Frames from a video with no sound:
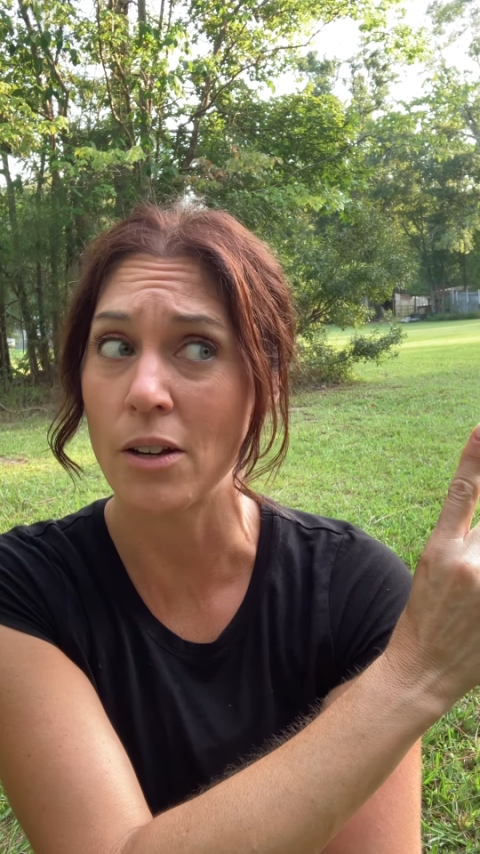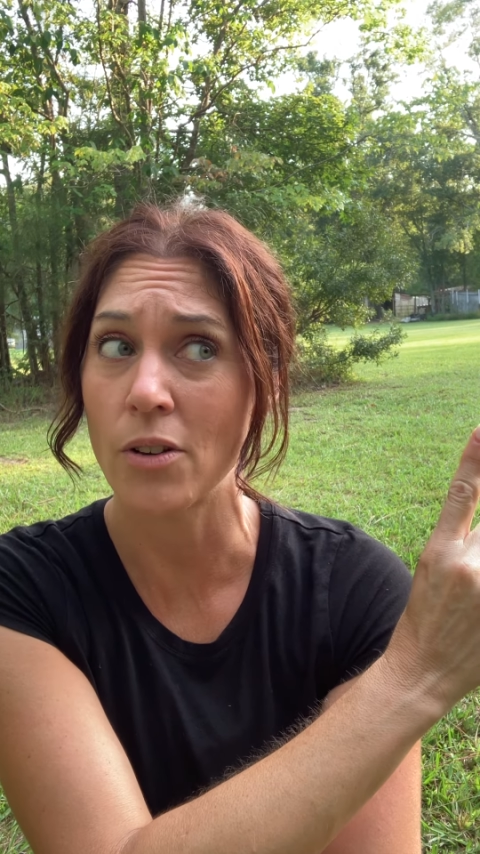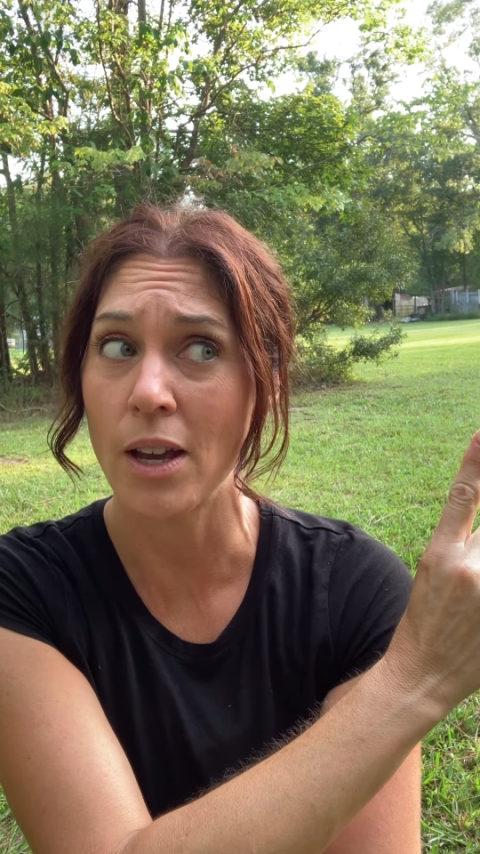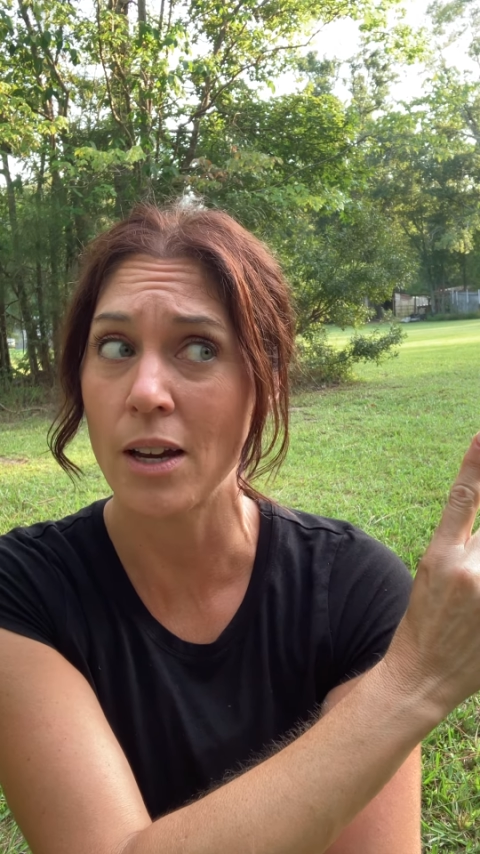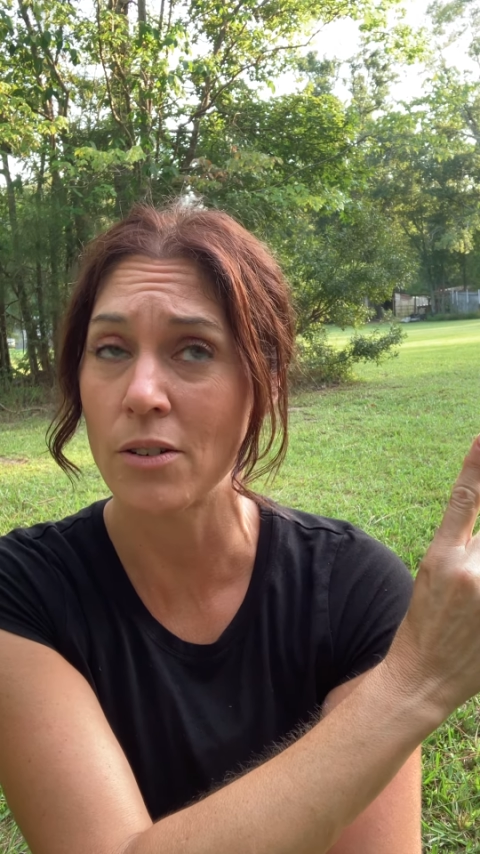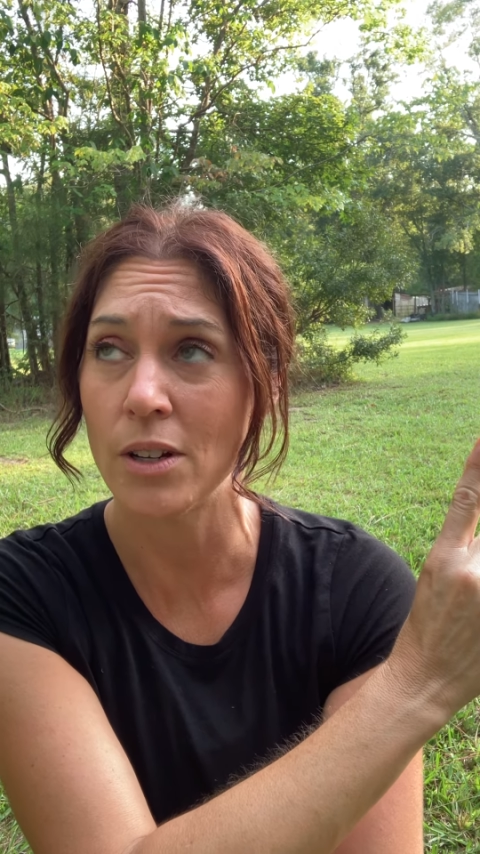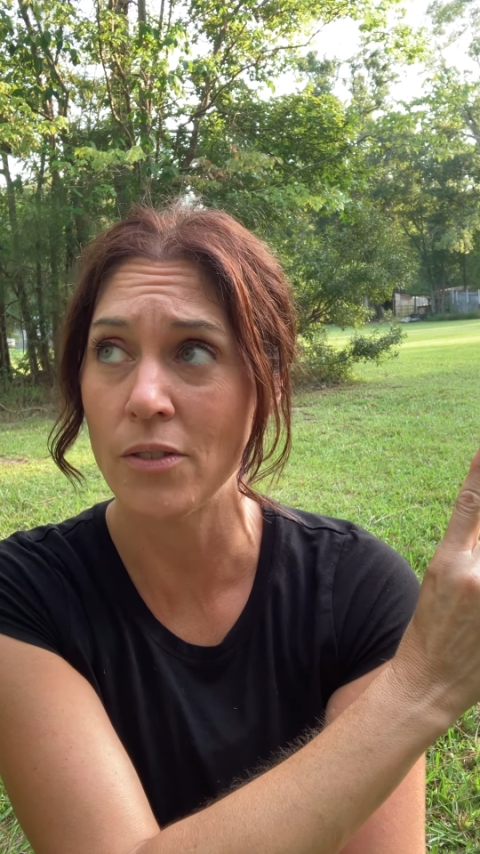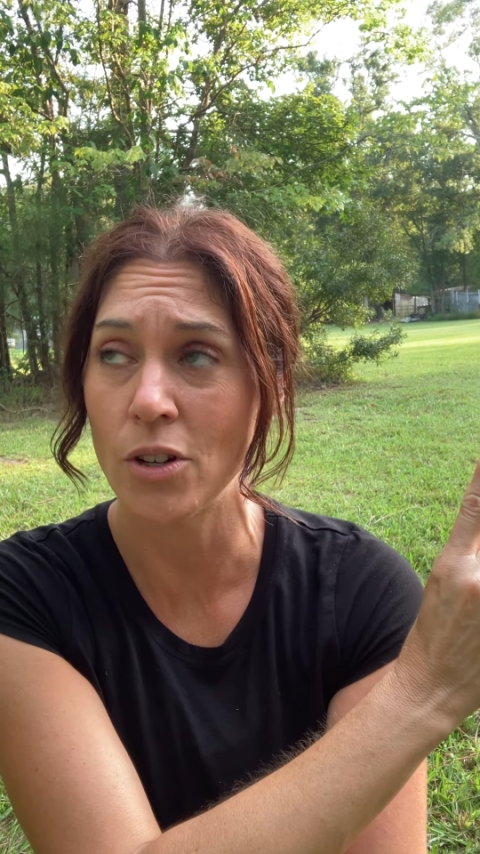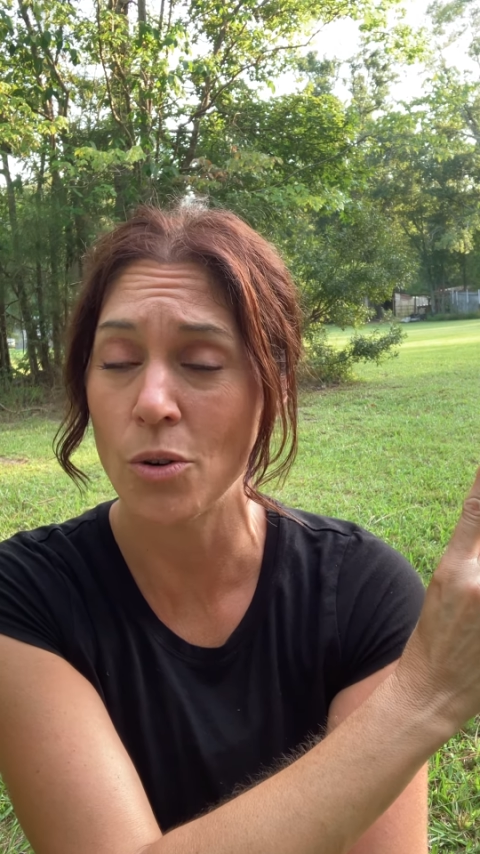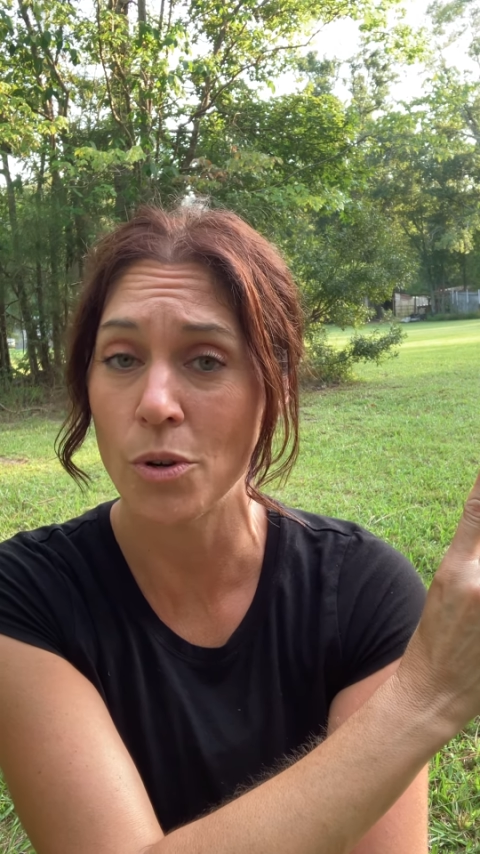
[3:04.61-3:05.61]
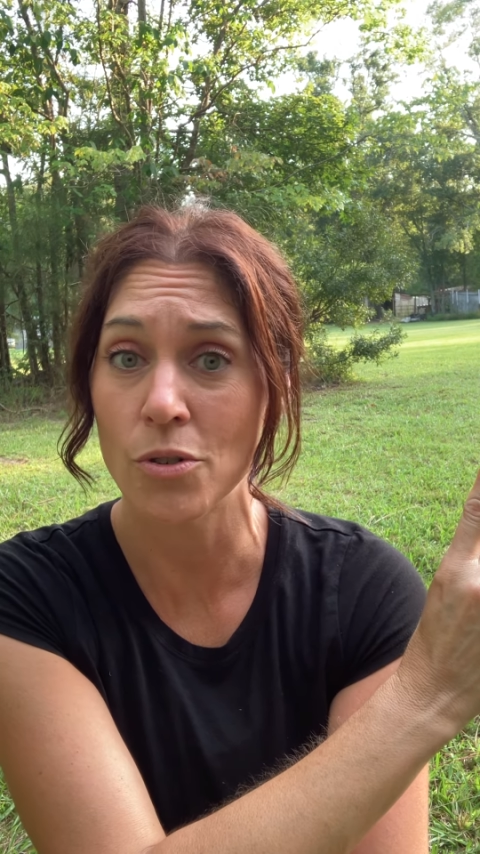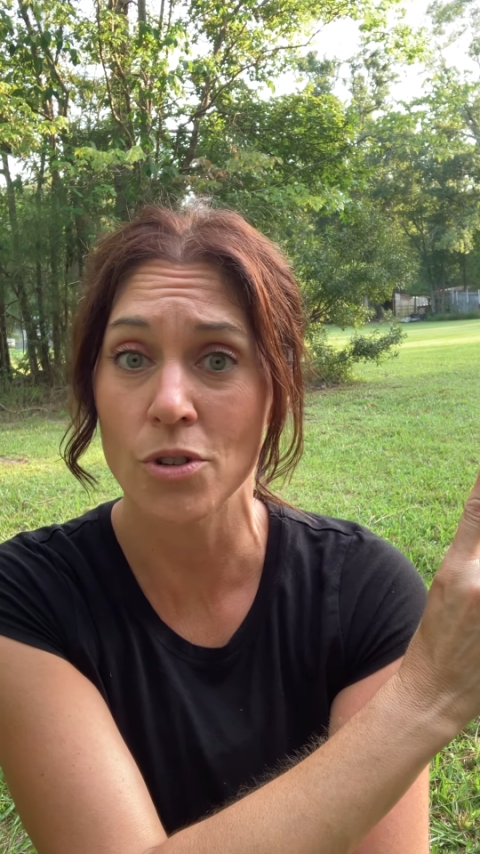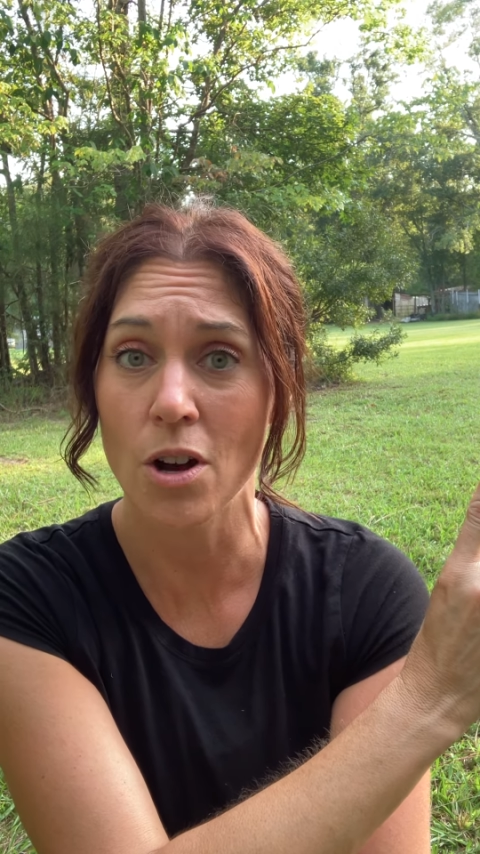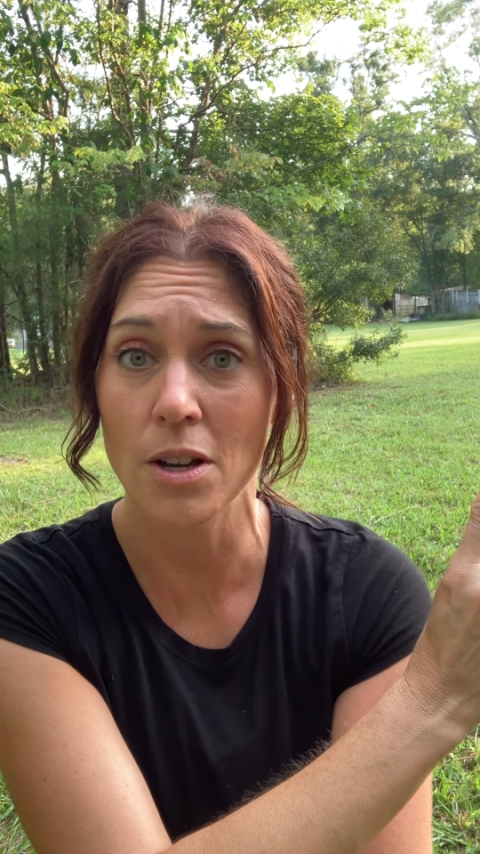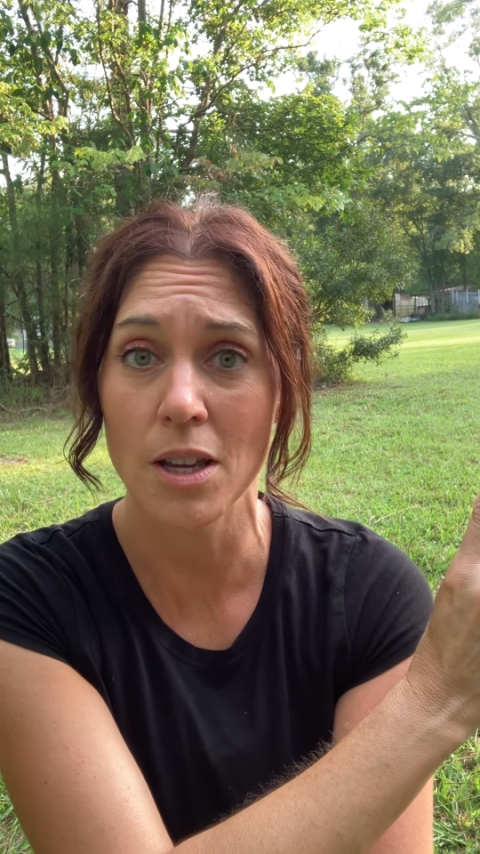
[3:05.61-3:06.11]
okay, I don't even know what you're
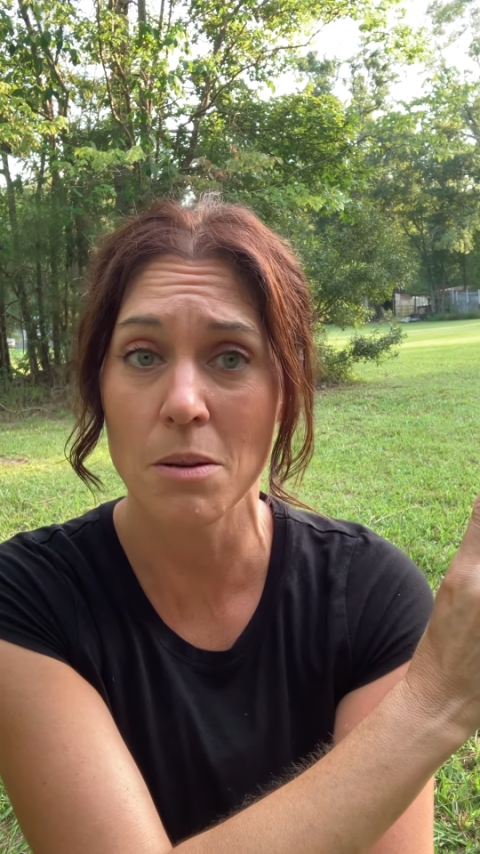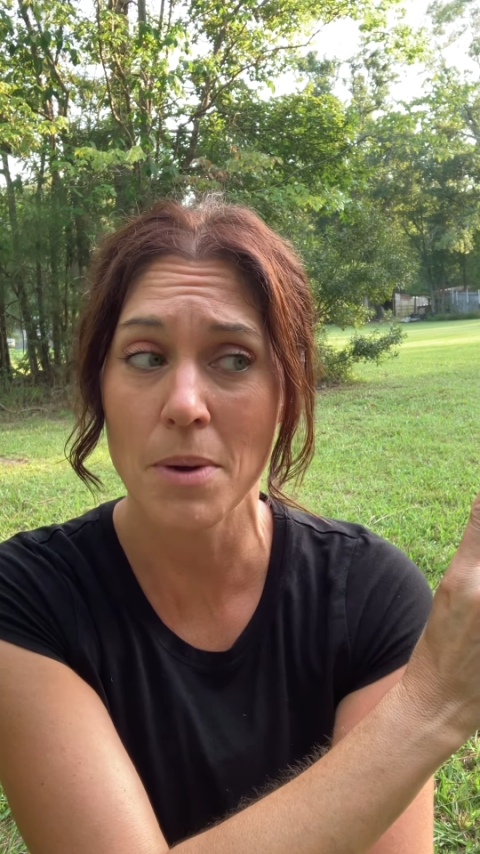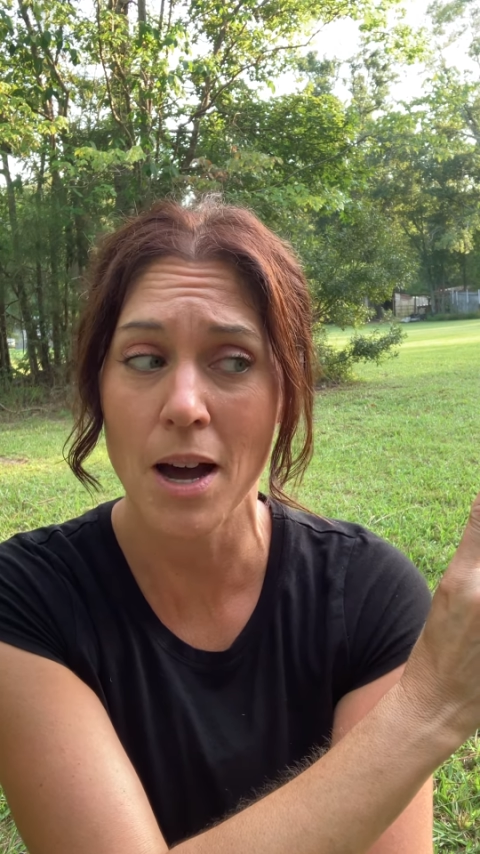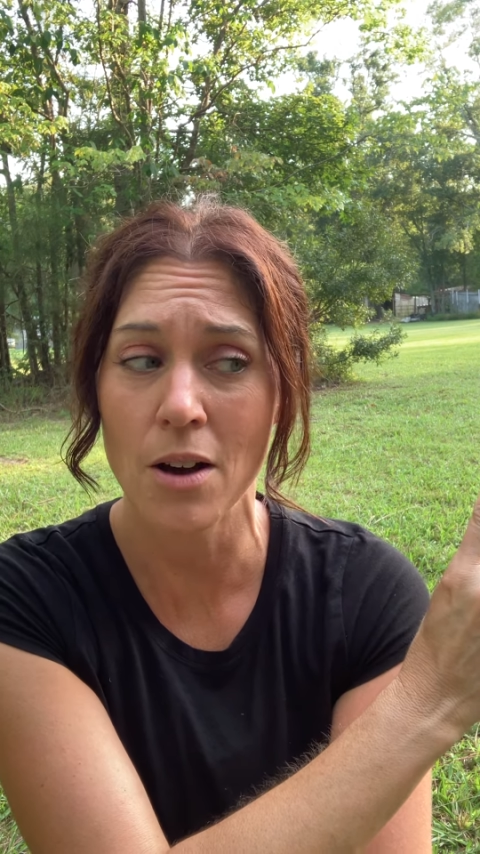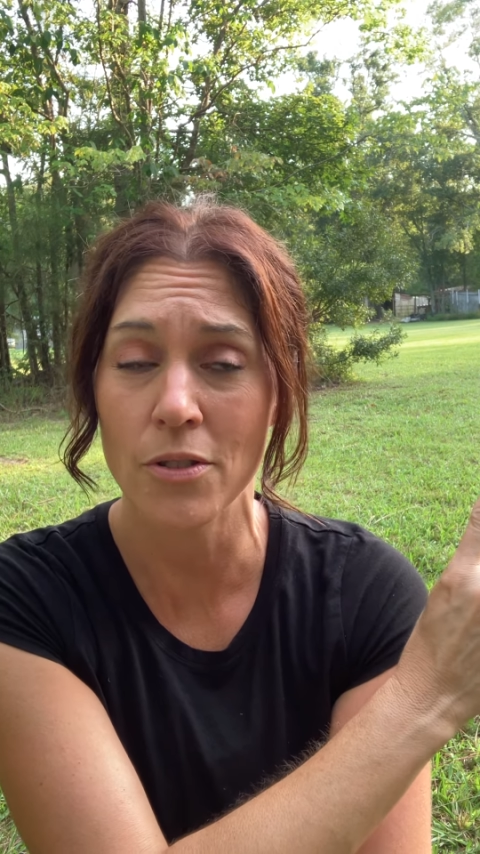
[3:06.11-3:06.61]
talking about.